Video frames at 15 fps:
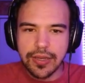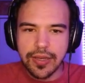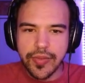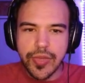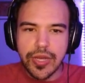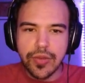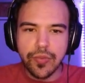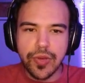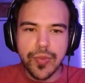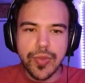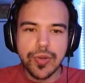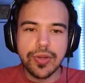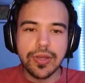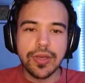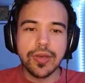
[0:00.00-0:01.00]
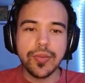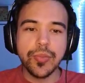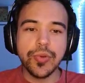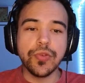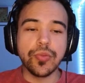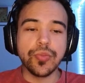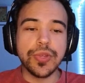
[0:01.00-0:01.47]
Men and women
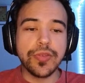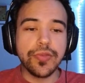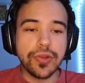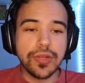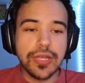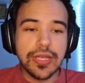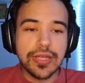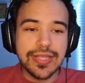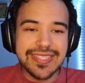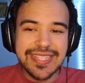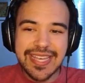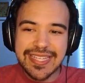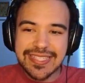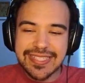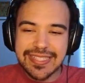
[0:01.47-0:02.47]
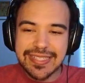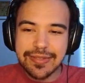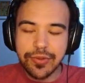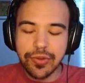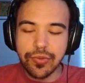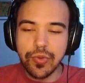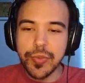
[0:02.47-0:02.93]
perform differently in this test,
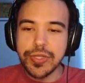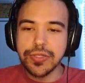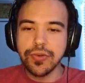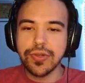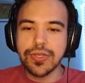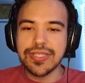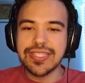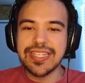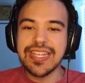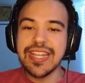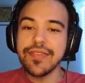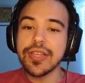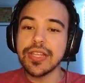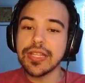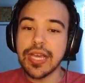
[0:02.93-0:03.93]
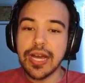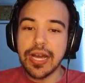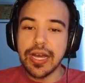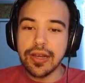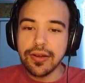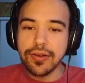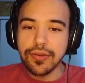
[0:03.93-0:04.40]
with women scoring significantly
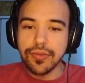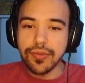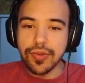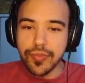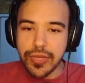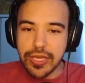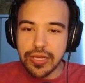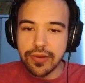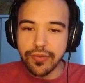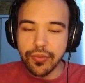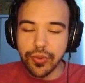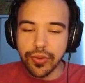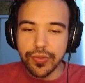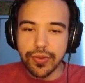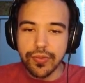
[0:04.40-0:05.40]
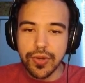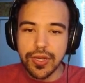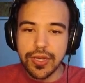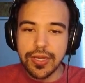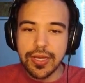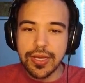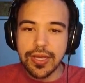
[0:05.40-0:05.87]
higher with a mean of
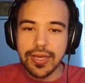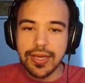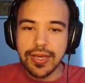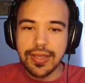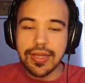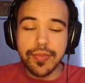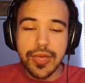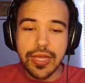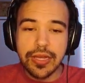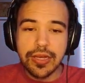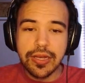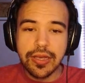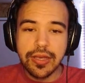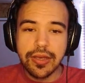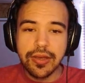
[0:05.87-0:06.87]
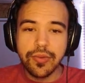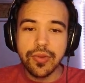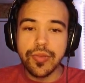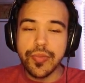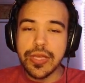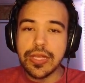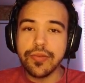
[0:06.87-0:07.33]
131 than men with
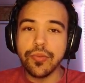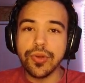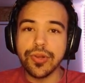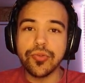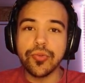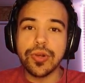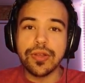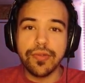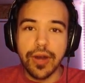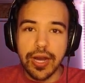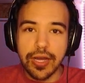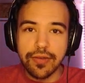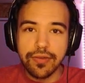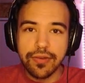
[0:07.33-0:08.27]
a mean of 125.